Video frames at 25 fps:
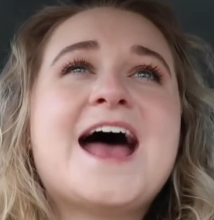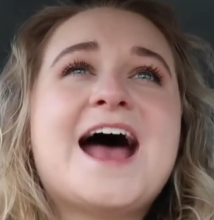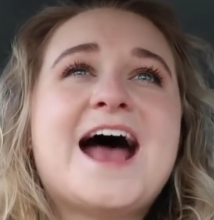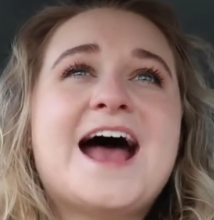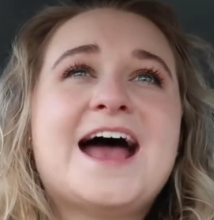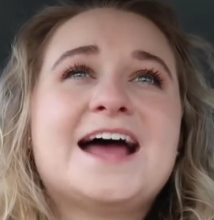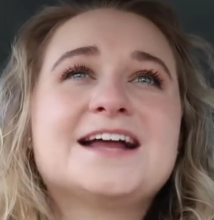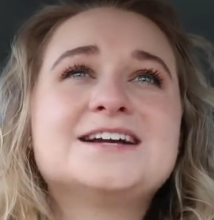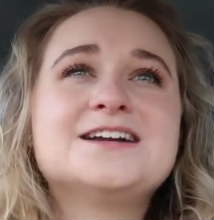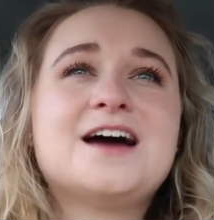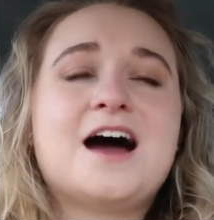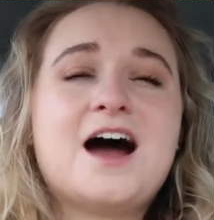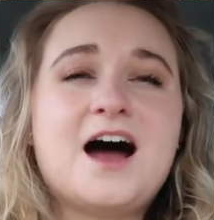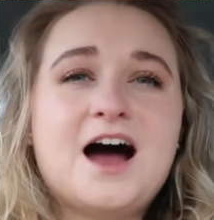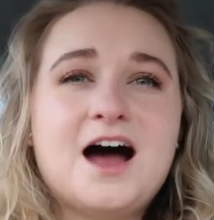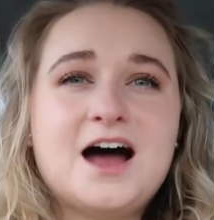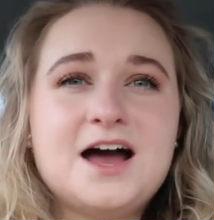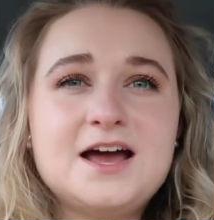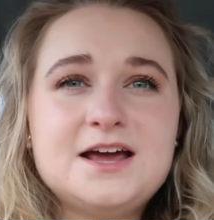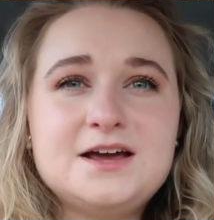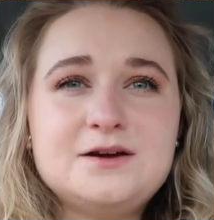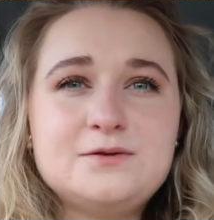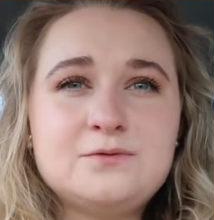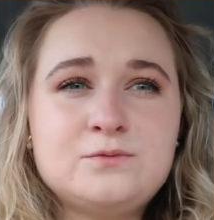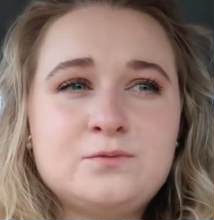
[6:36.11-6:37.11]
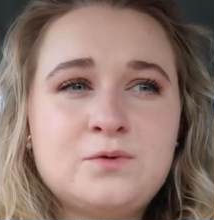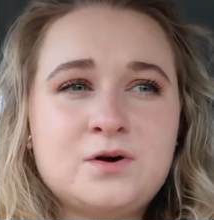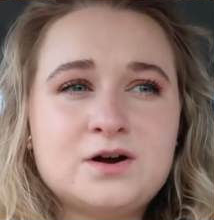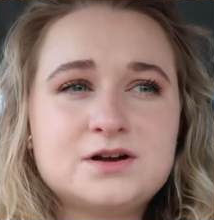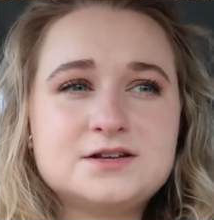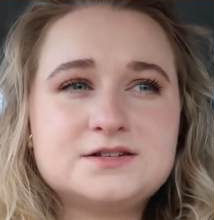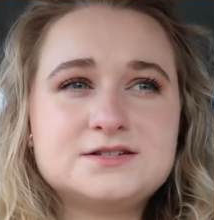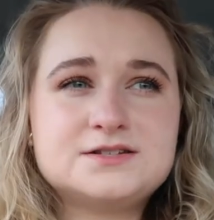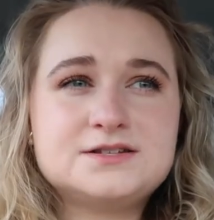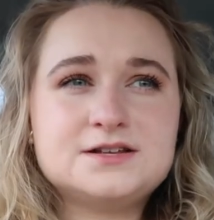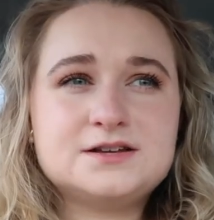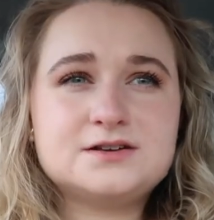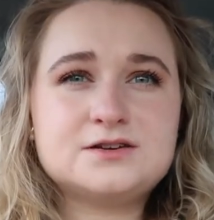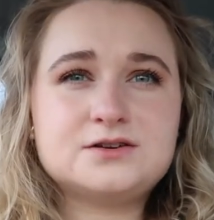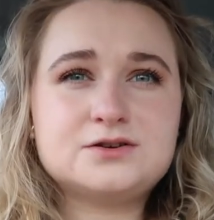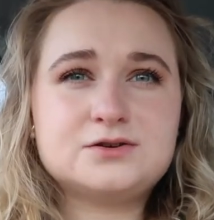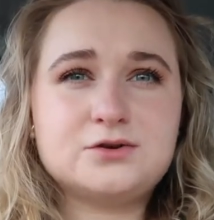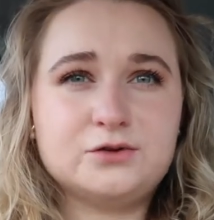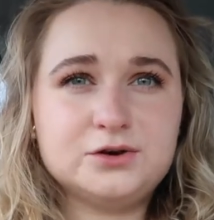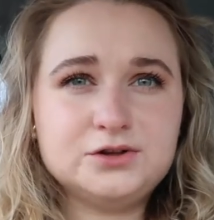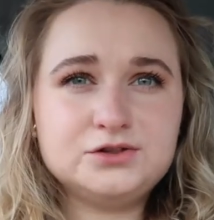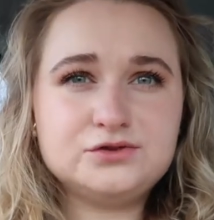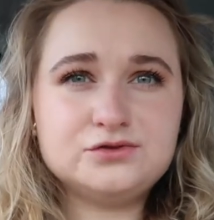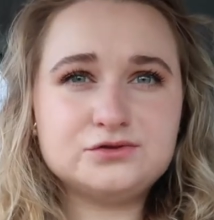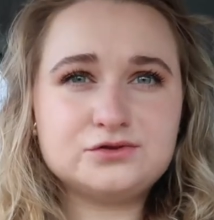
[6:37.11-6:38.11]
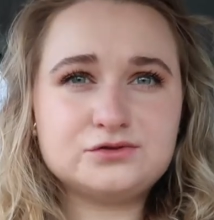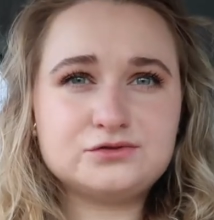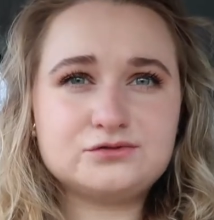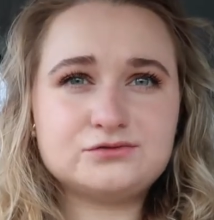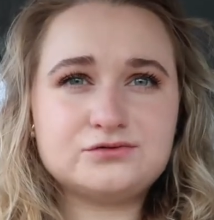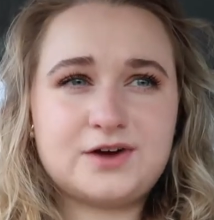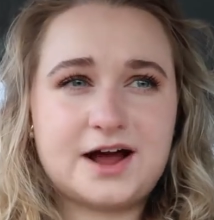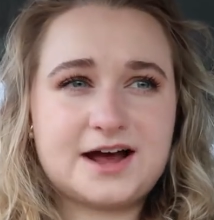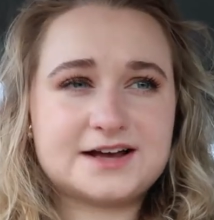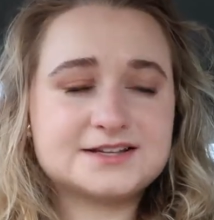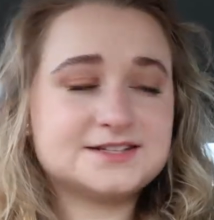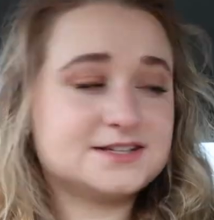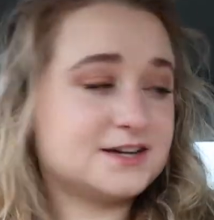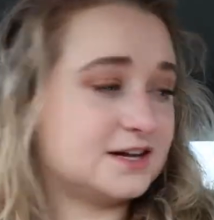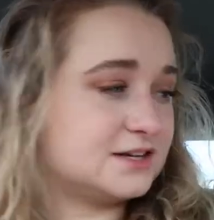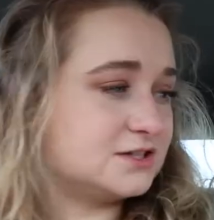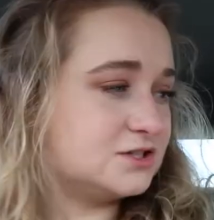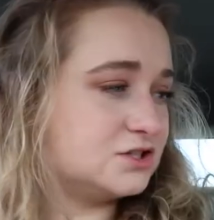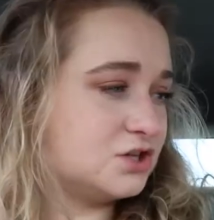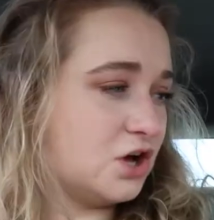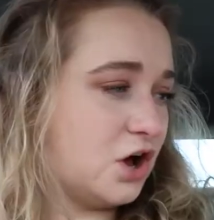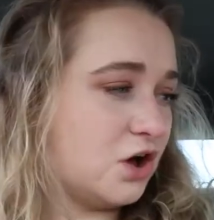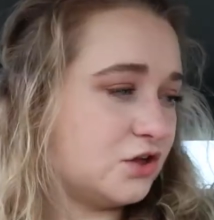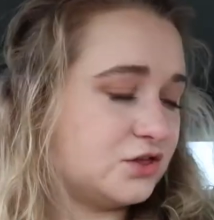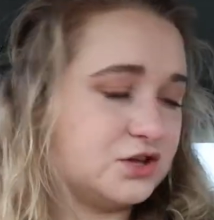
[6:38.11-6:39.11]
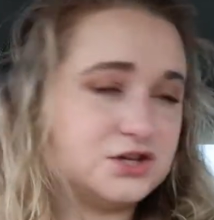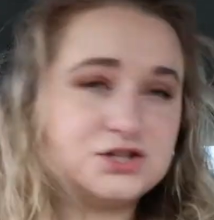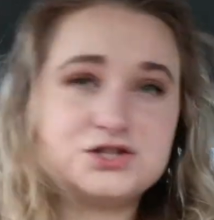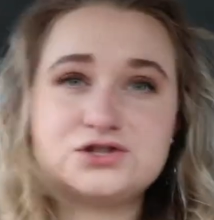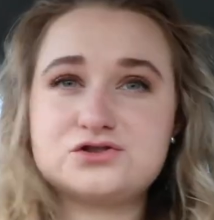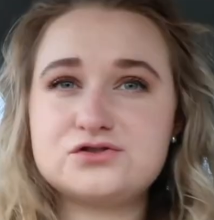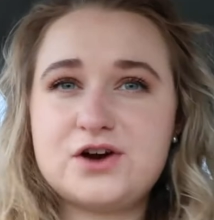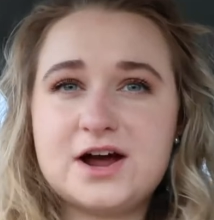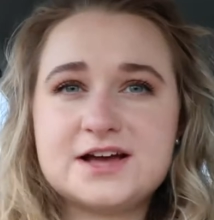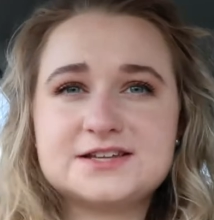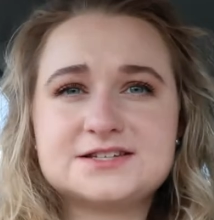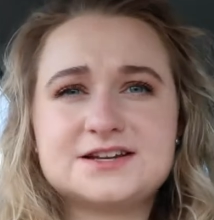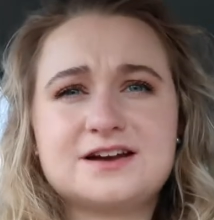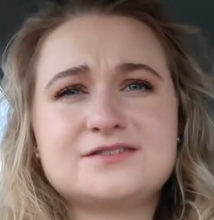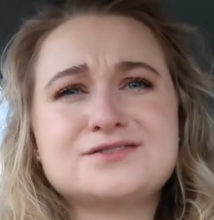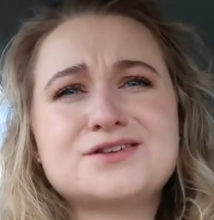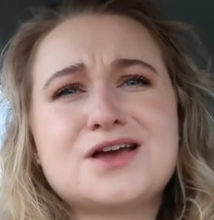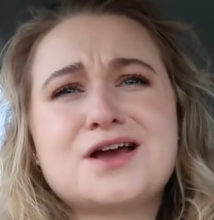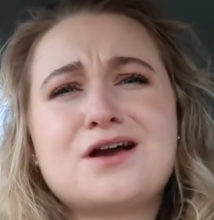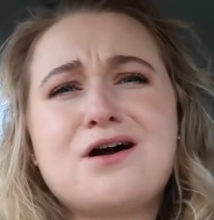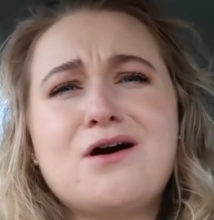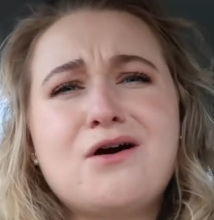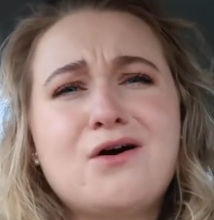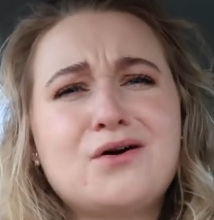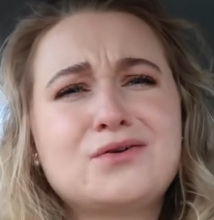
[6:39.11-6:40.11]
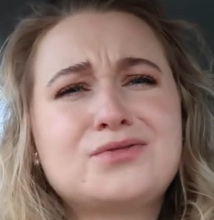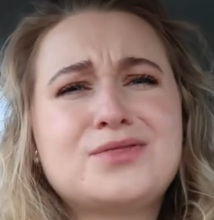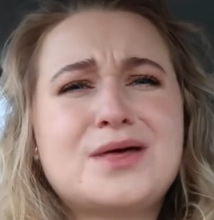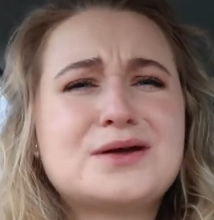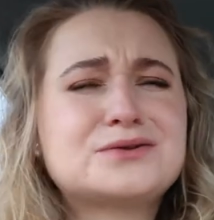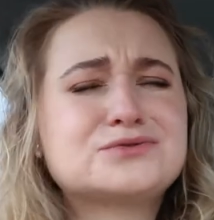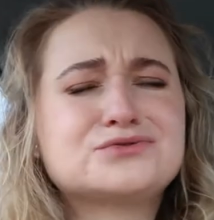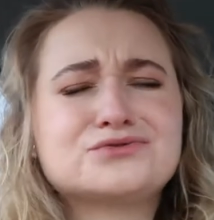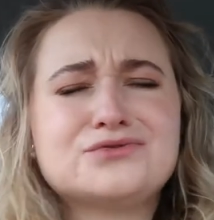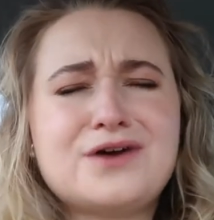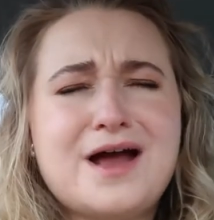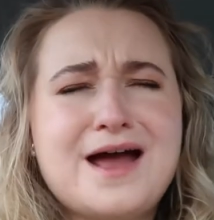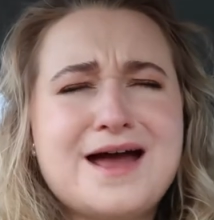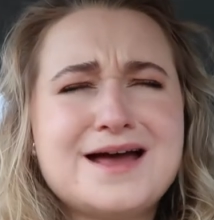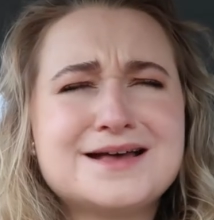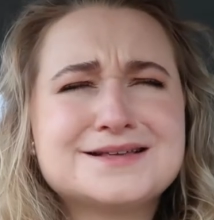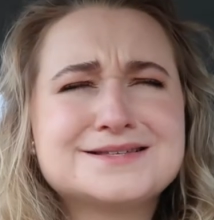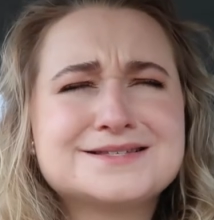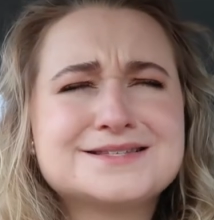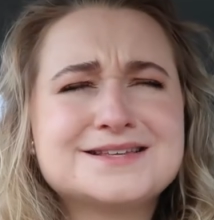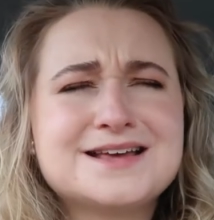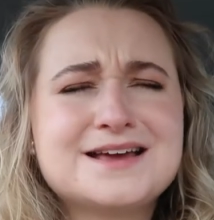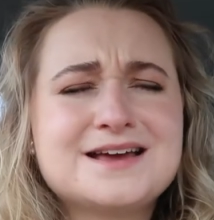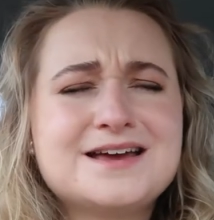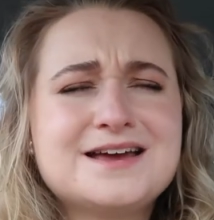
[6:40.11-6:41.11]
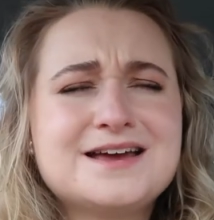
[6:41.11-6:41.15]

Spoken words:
And I was going through the racks and I saw this dress and I was like, oh, that dress.